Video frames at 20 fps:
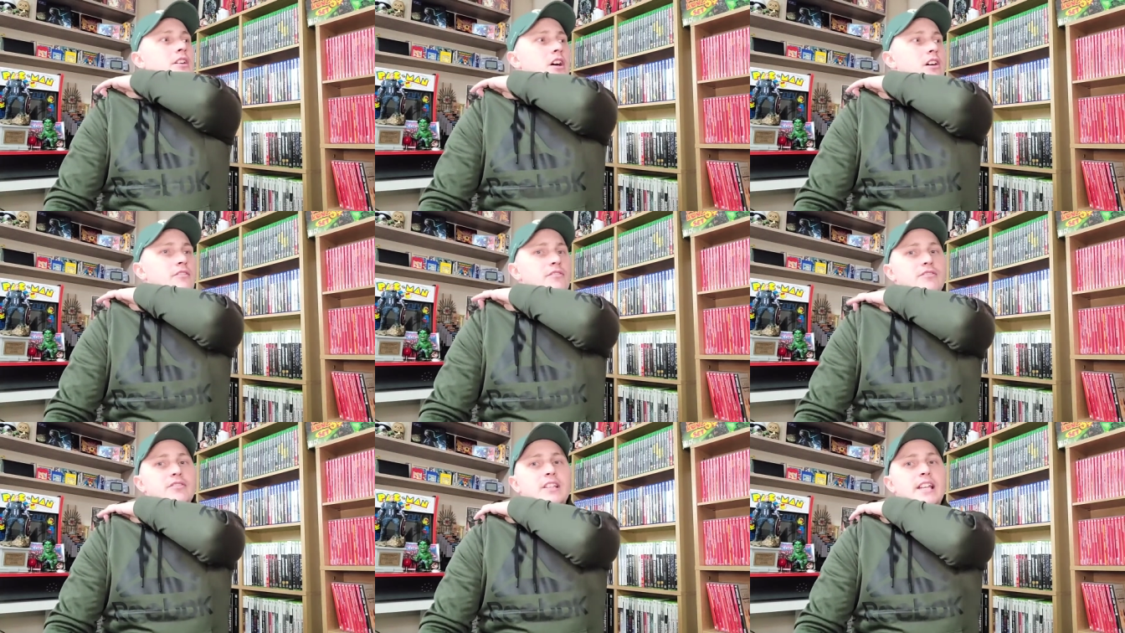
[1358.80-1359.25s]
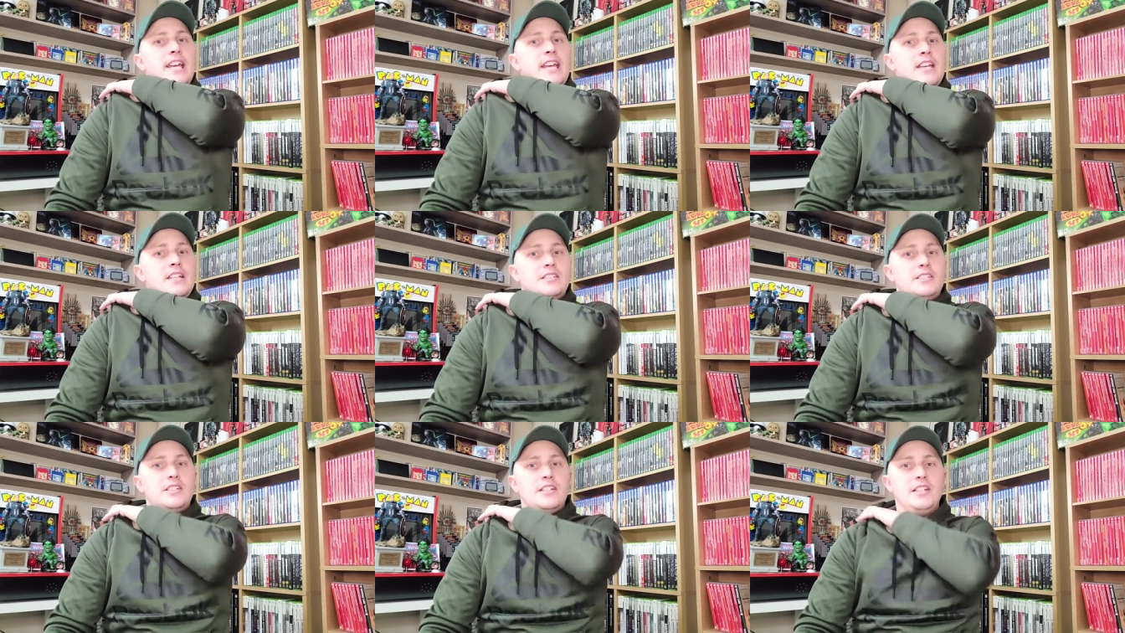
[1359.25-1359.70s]
of
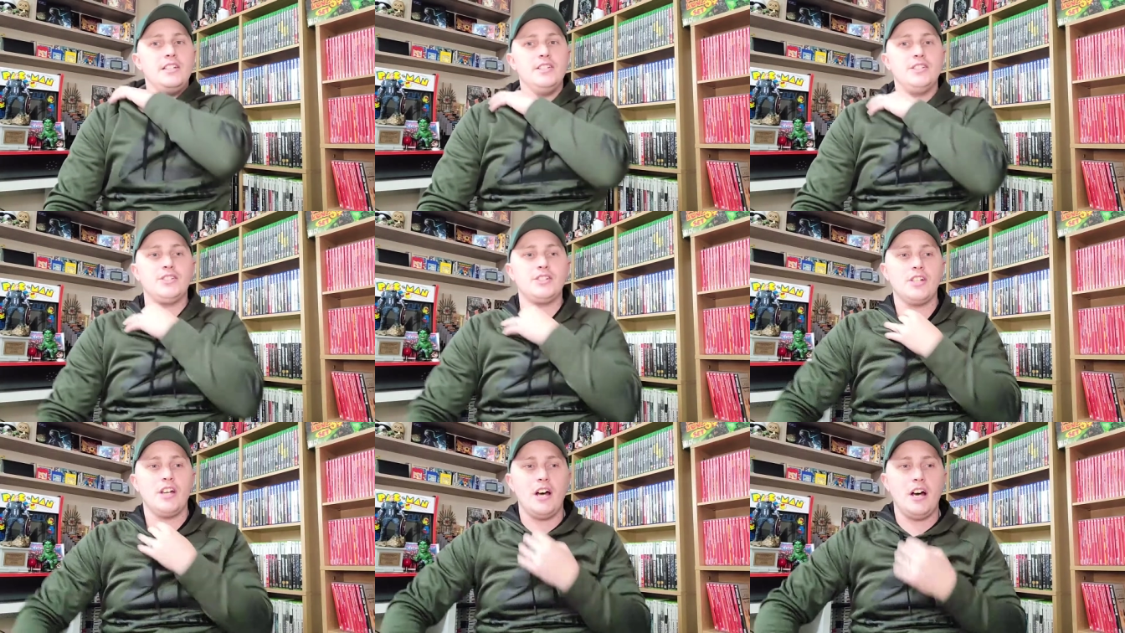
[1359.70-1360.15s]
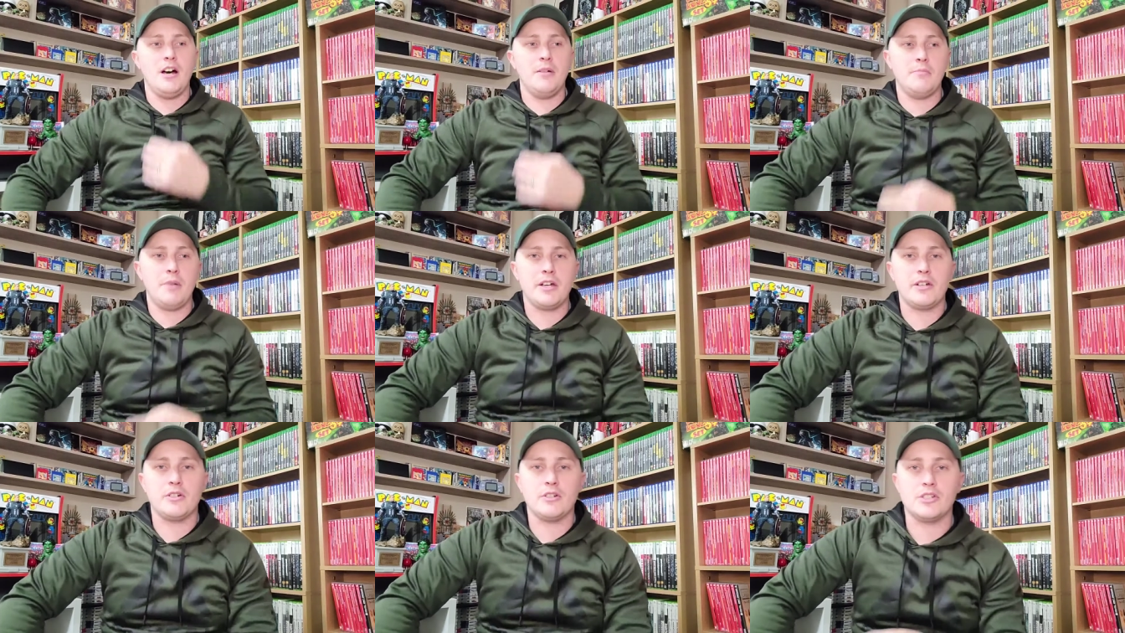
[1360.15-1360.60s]
late is uh,
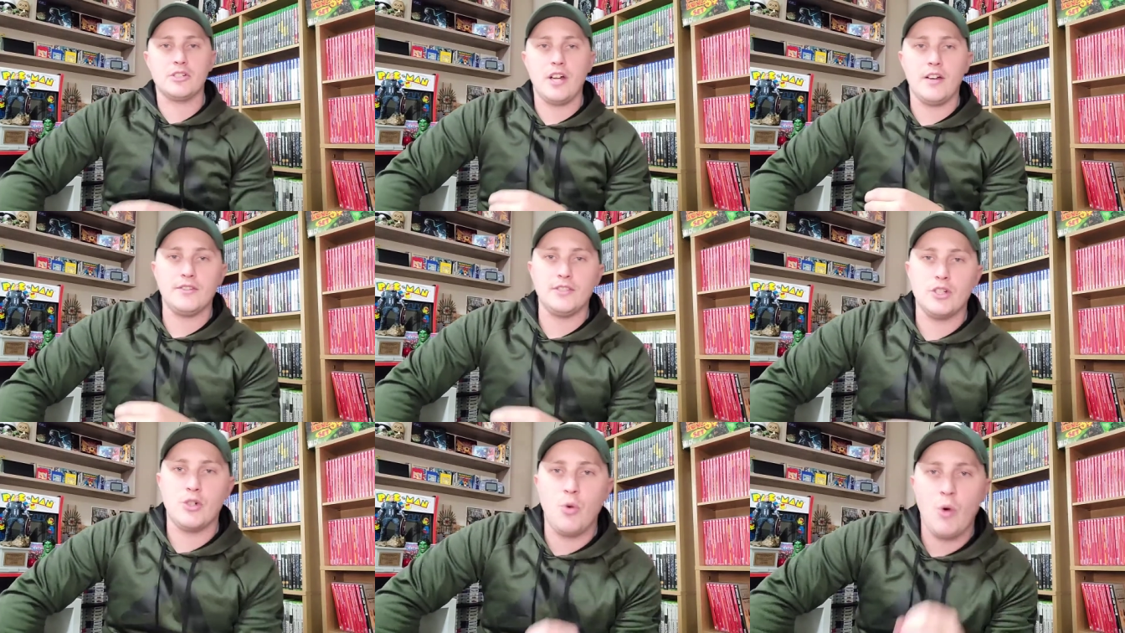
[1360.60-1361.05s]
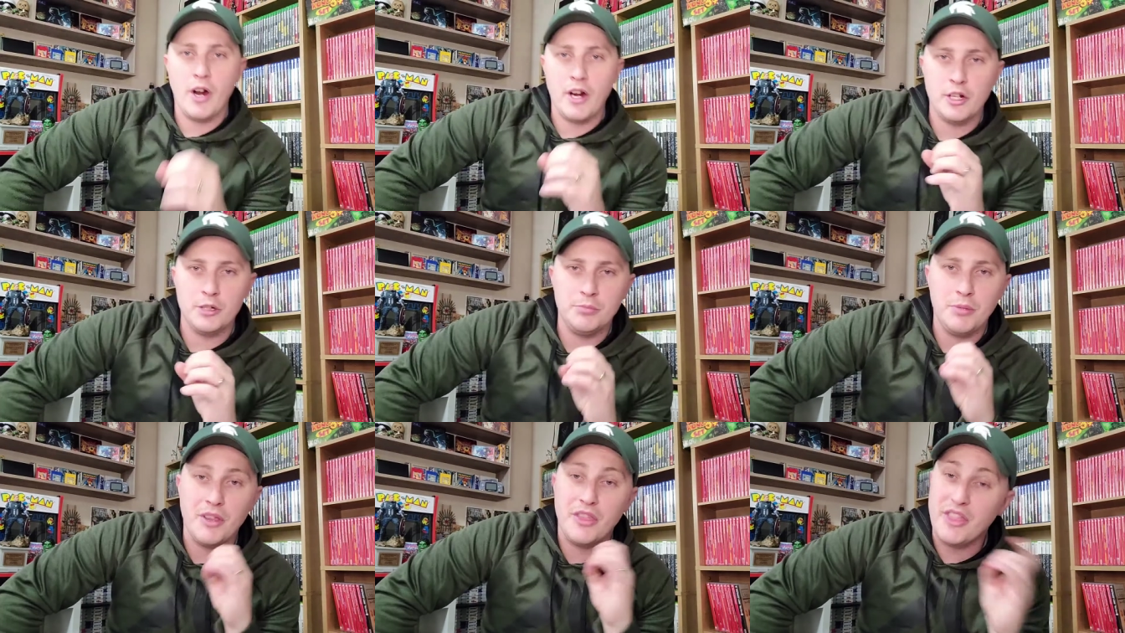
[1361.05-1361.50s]
Microsoft
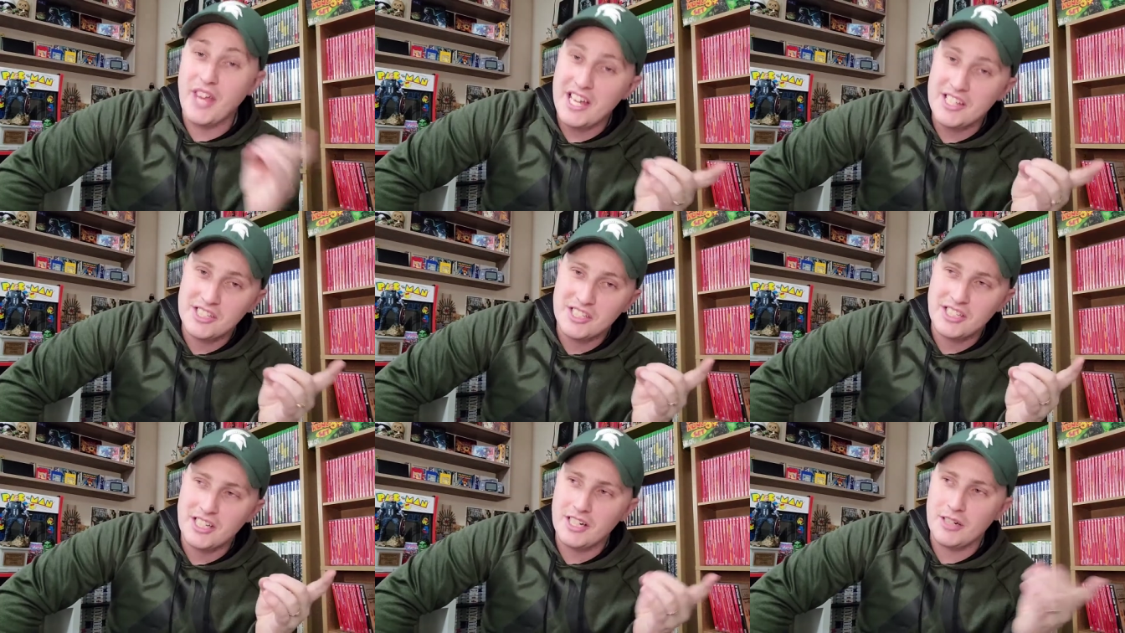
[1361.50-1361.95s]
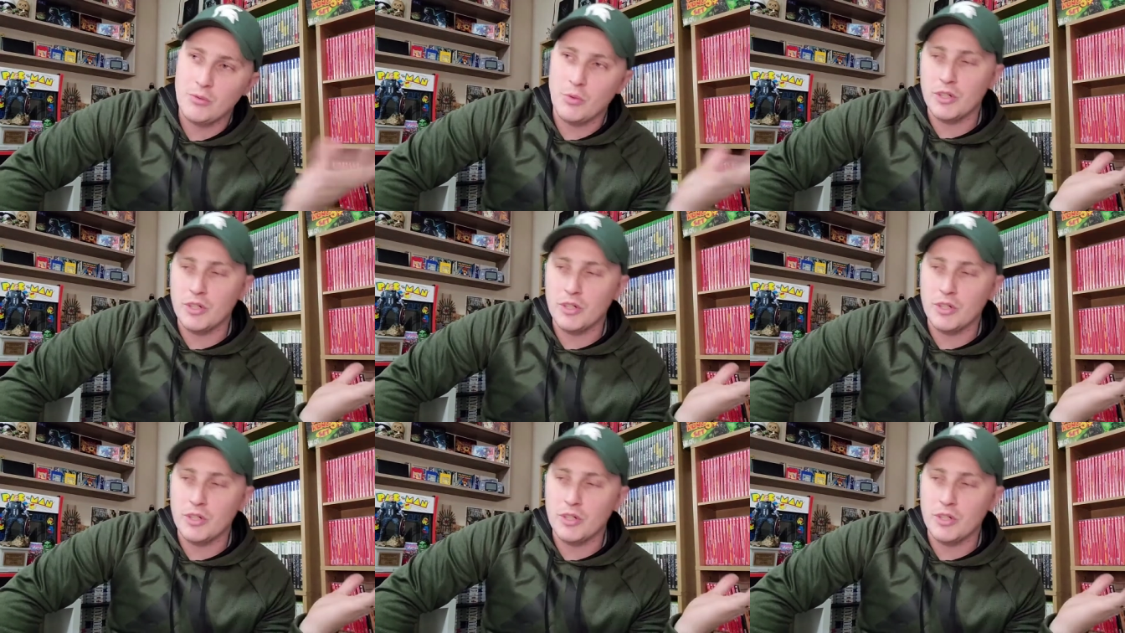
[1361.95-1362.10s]
acquired Bethesda.